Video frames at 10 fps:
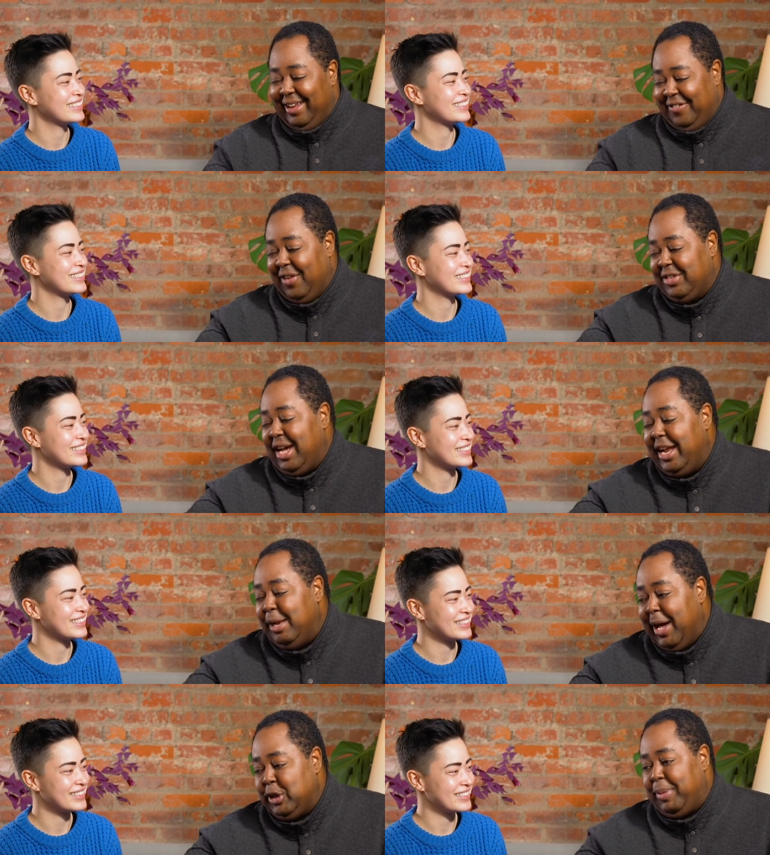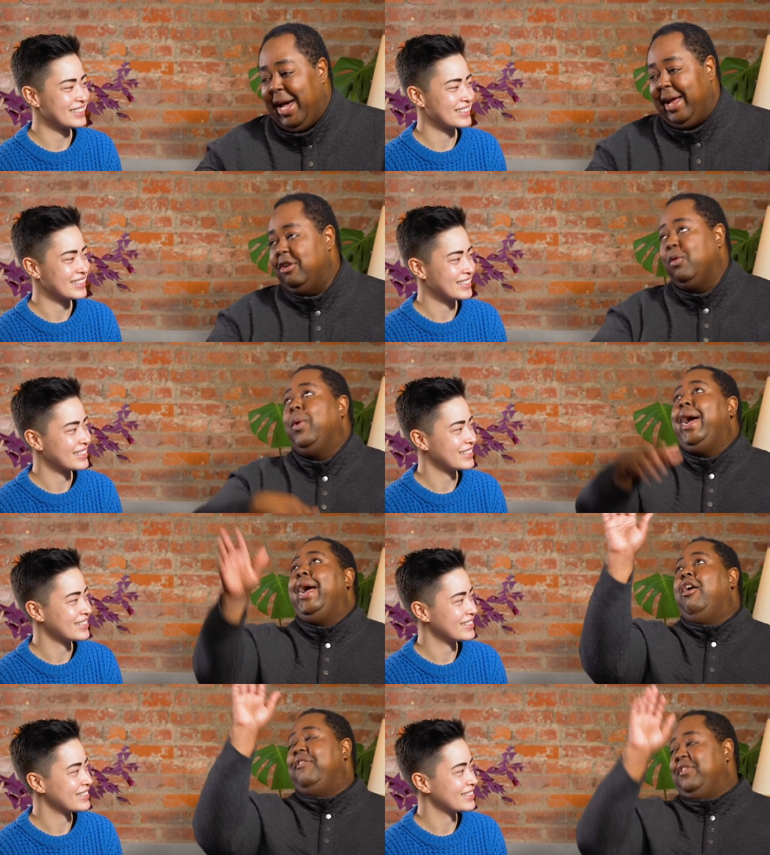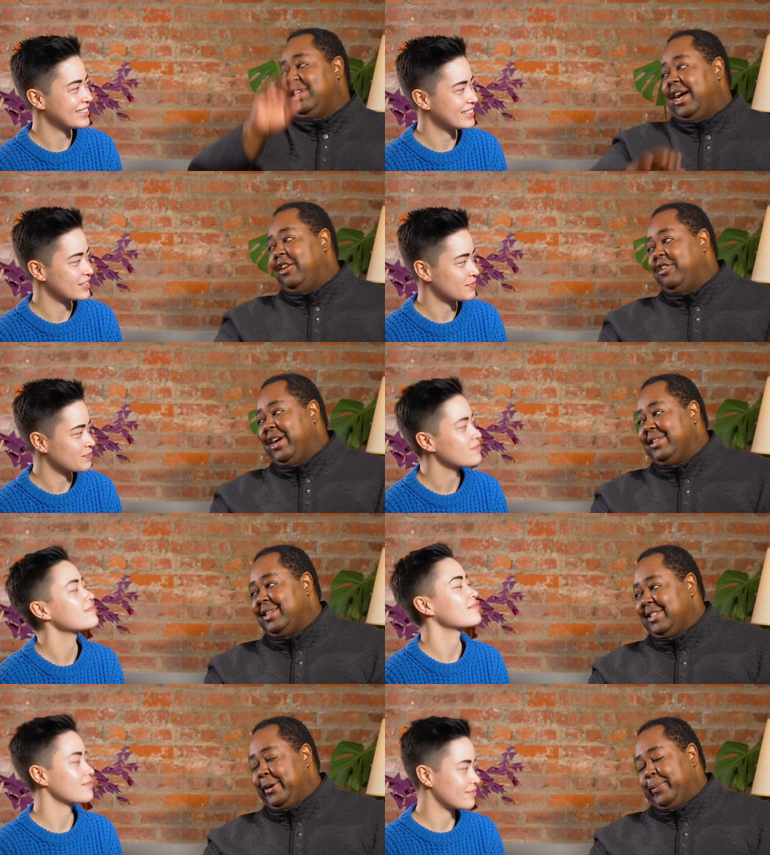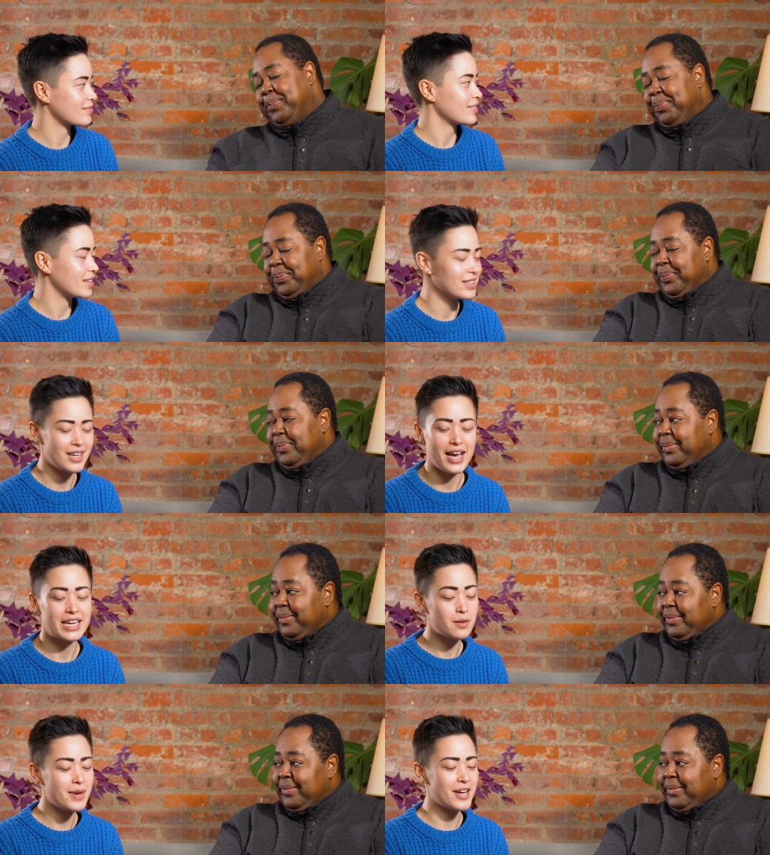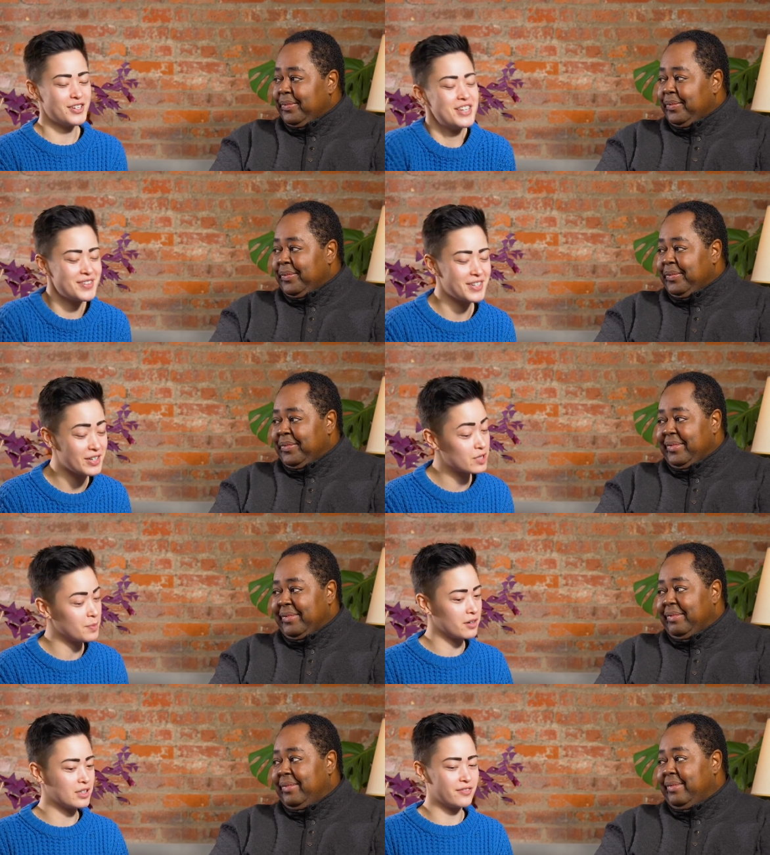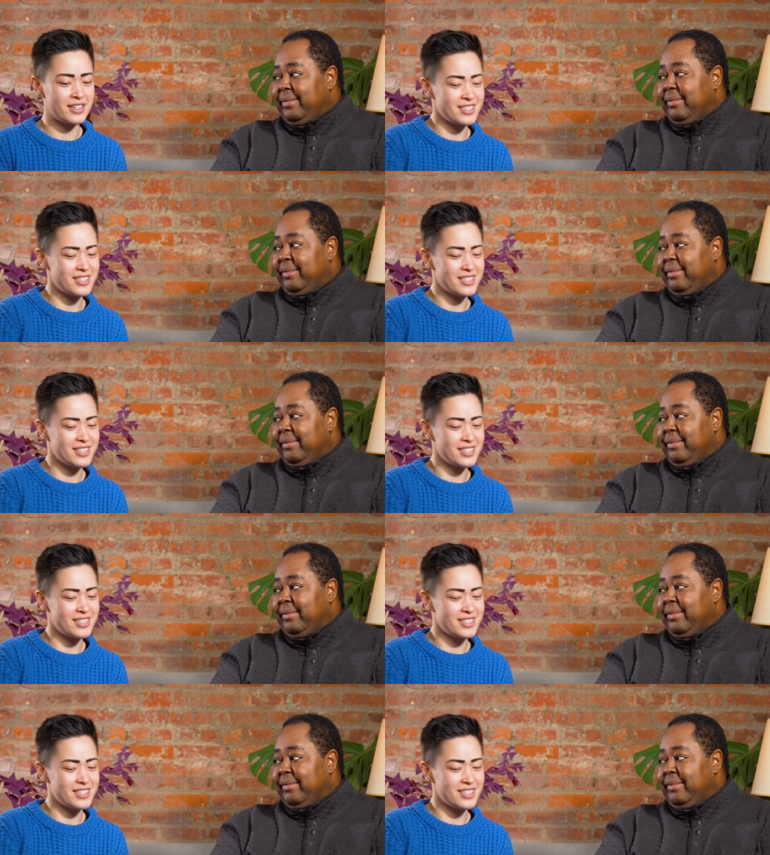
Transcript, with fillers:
Speaker 1: if you have a tiny mouse pad, you're way off the side of your desk. So.
Speaker 2: Yeah, I can imagine you at your Smarter Living